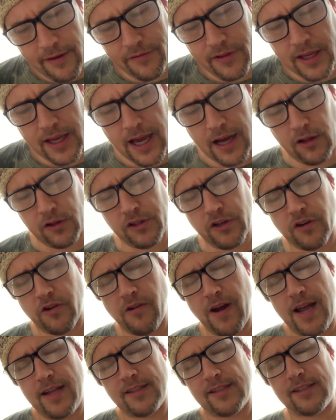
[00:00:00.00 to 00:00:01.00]
of the elder
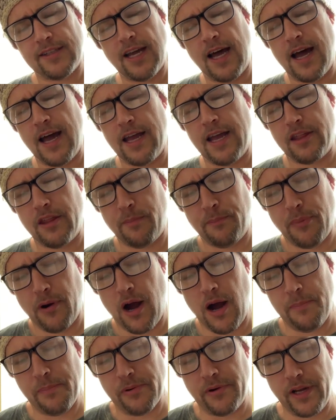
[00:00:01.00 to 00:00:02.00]
Grandsaille, the
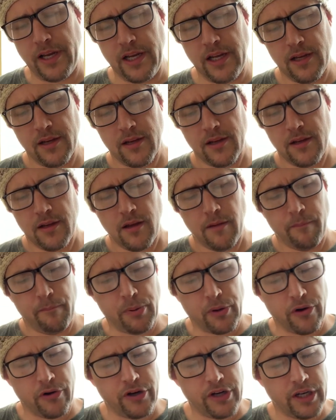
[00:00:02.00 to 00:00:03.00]
property,
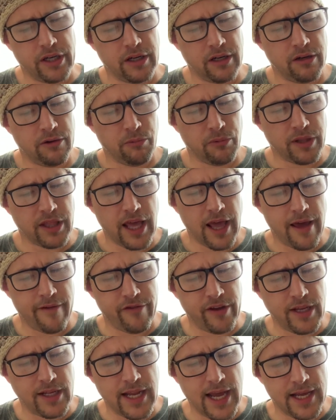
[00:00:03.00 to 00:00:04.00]
burdened with
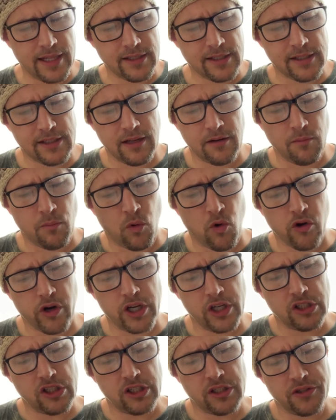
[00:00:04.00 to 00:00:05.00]
heavy debts and
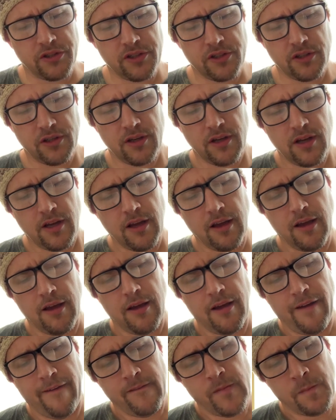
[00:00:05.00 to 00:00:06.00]
mortgages,
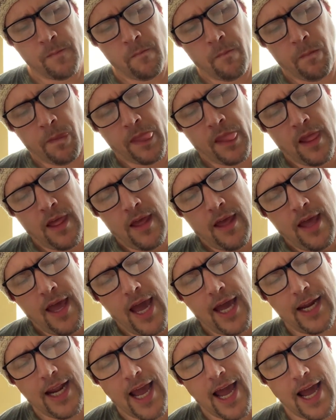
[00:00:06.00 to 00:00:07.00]

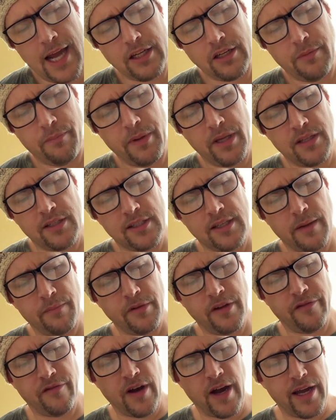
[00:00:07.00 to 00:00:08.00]
had had to be
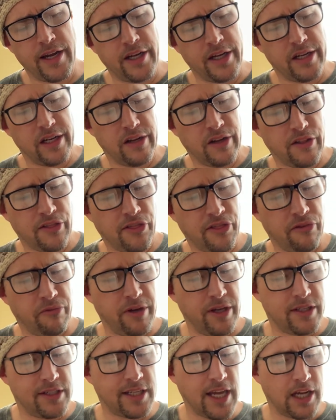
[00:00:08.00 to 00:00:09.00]
subdivided in
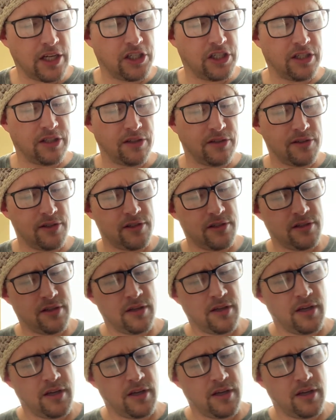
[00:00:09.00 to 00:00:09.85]
three sections.